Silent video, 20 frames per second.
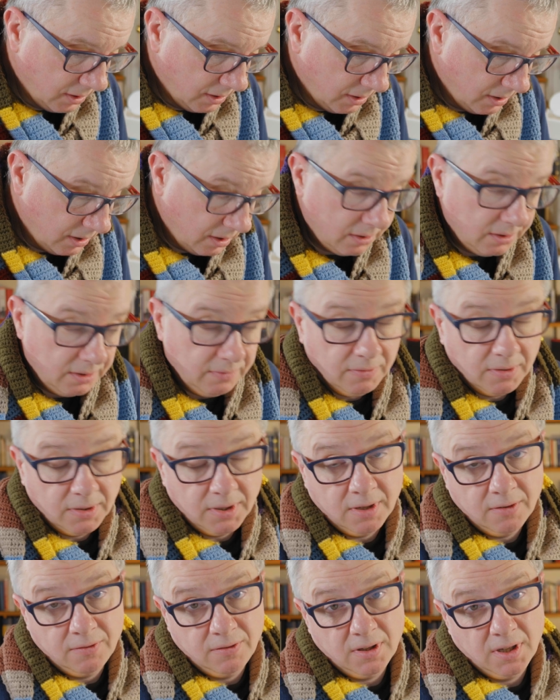I'll leave it
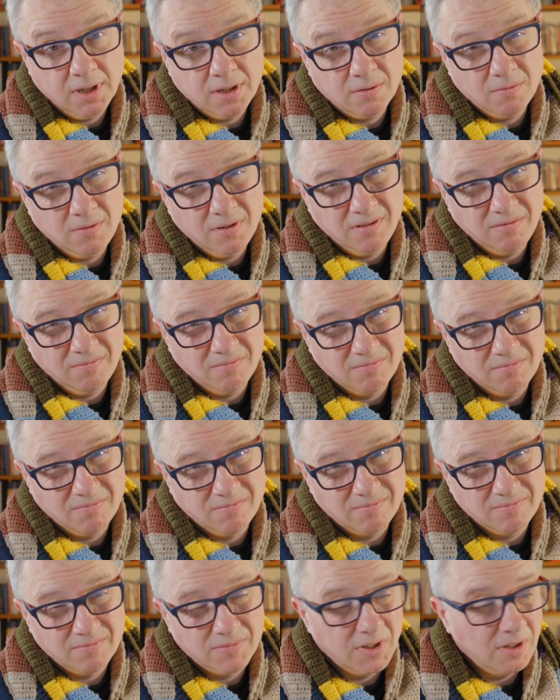there for this one.
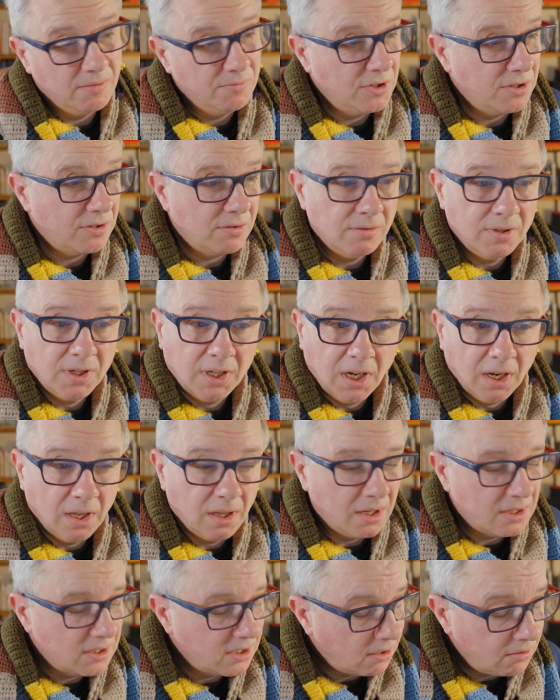I'm just going to get
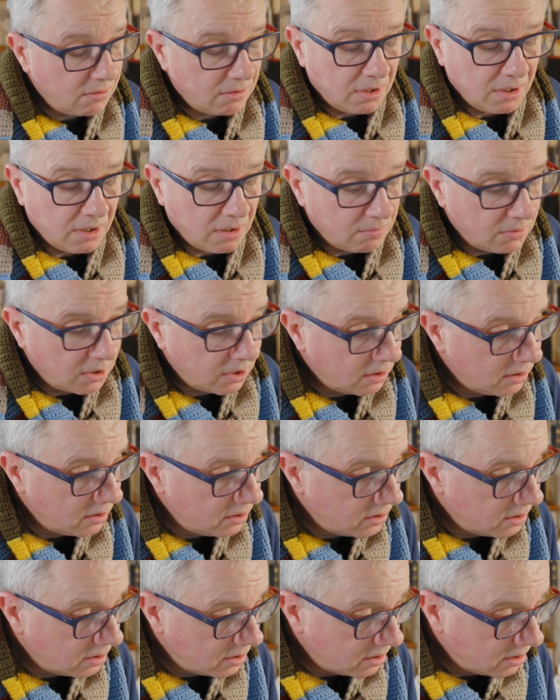this out there
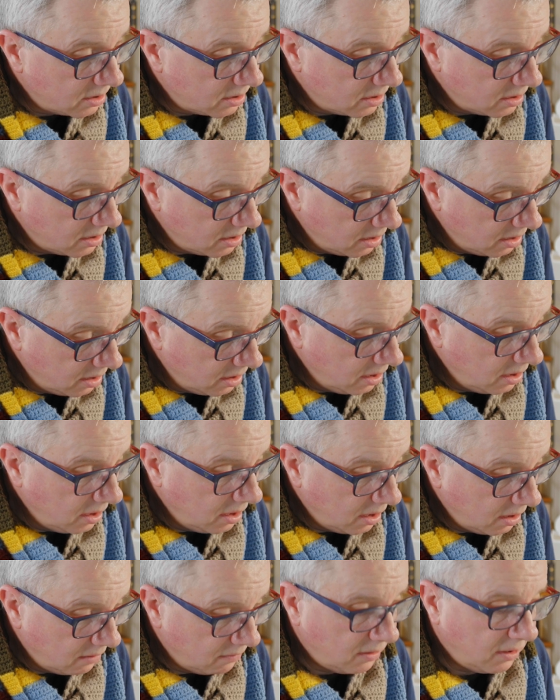because
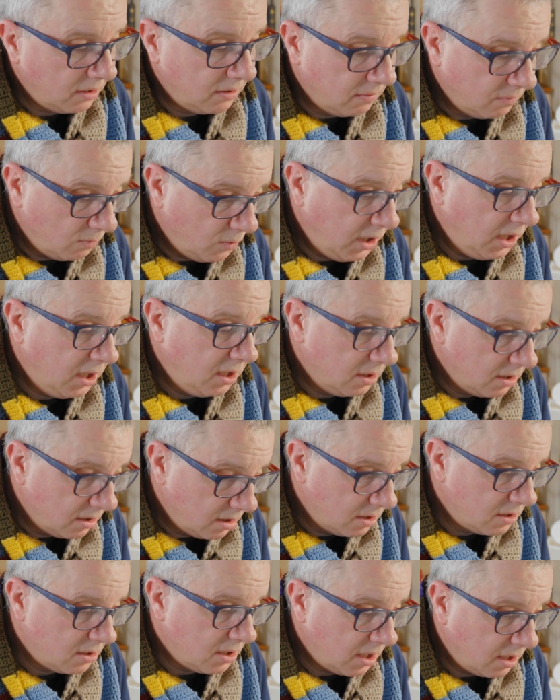if I wait
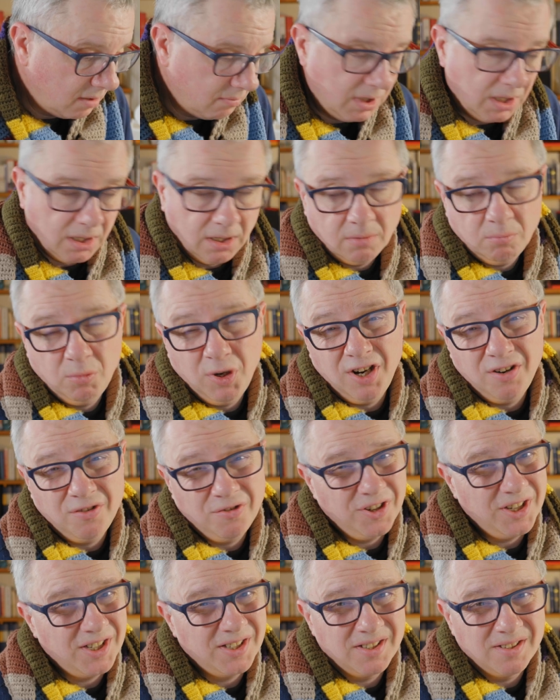and try and make it
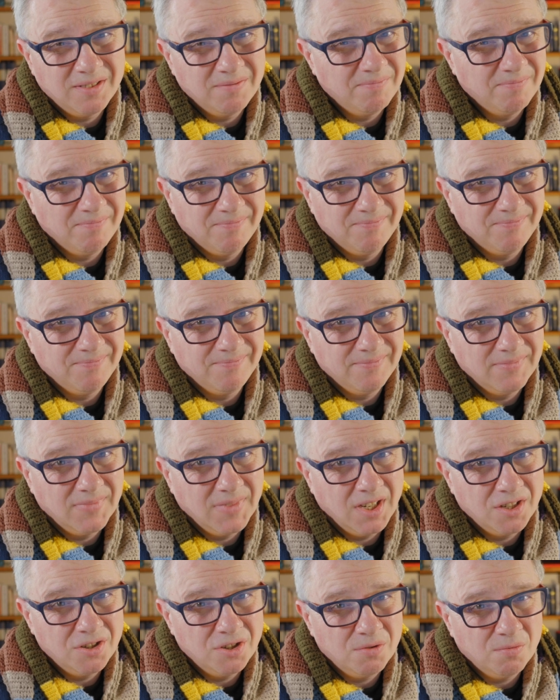perfect,
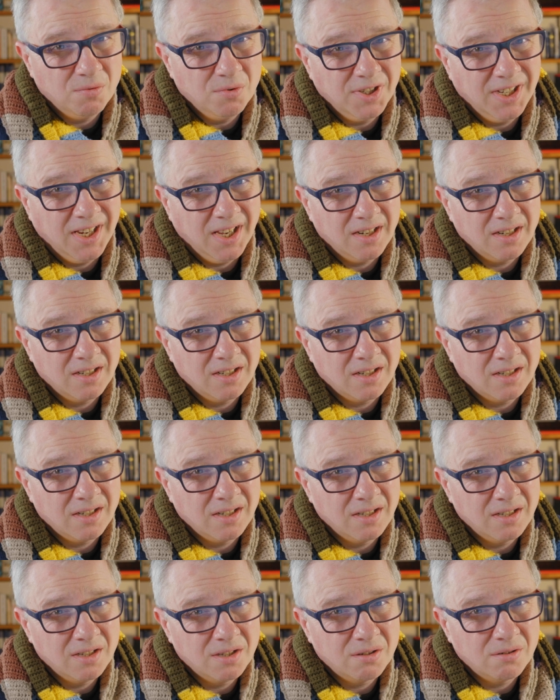I just won't get it
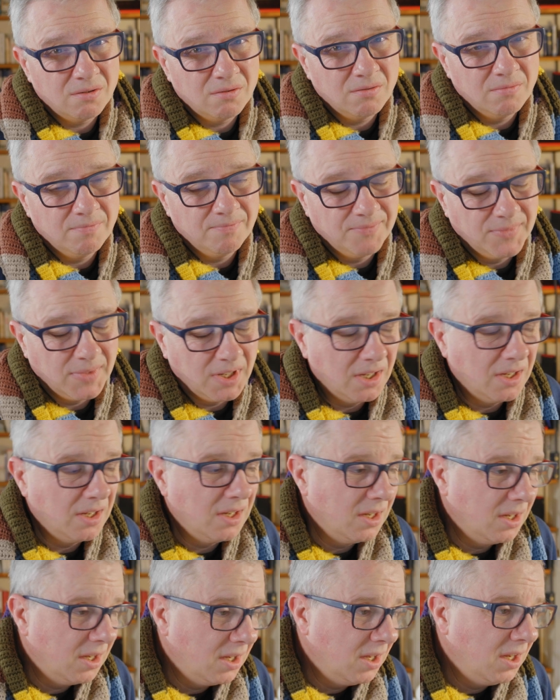done. So
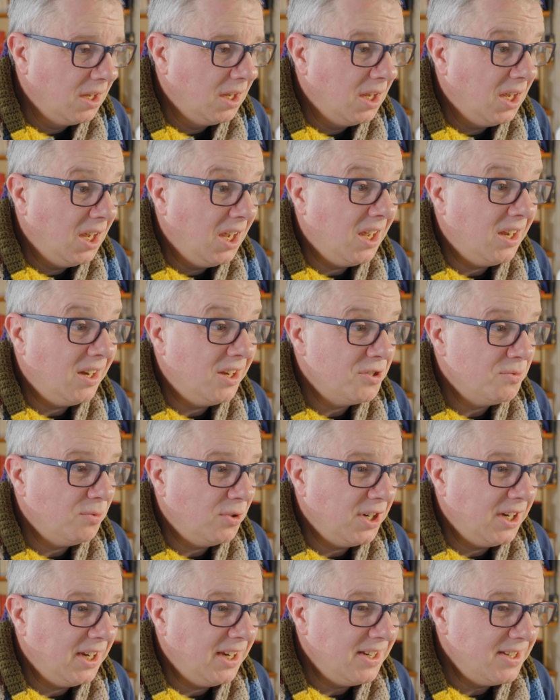it is what
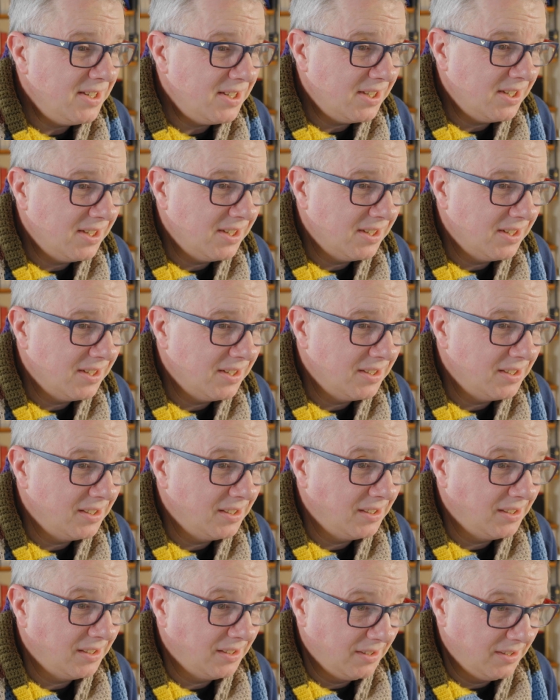it is,
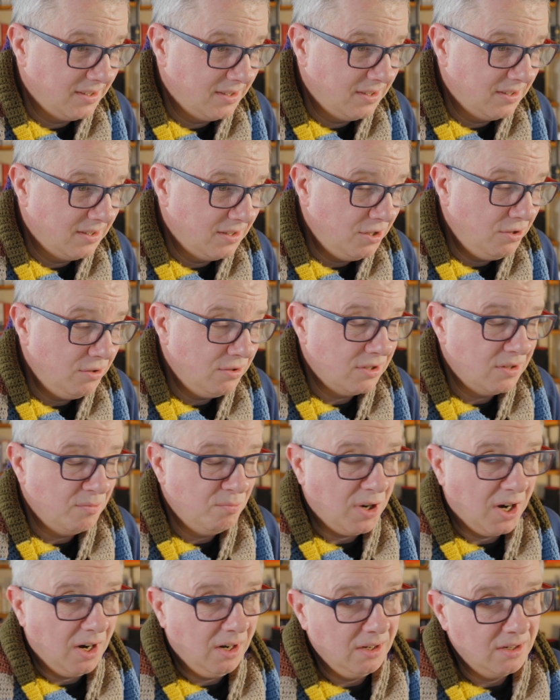to use the
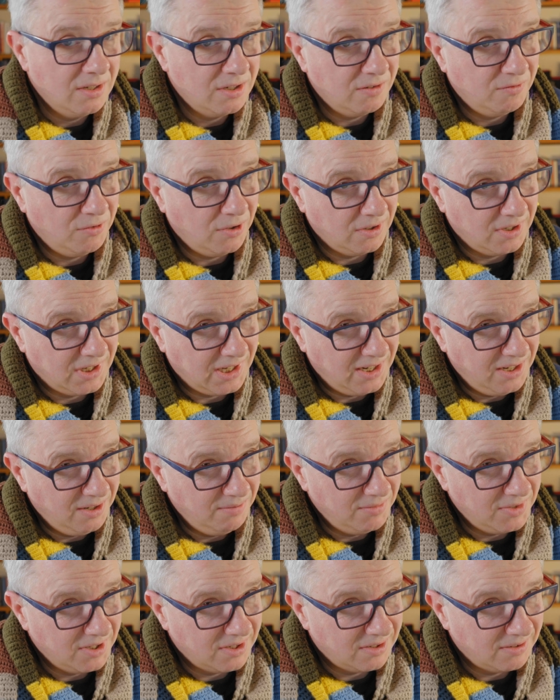parlance of our
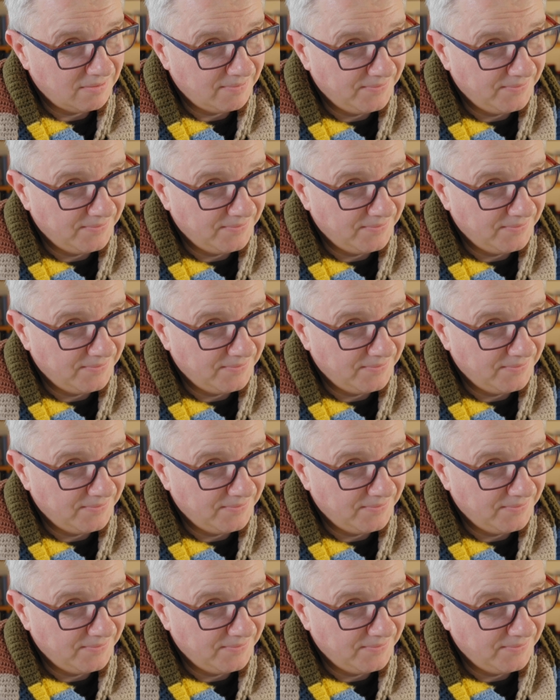times.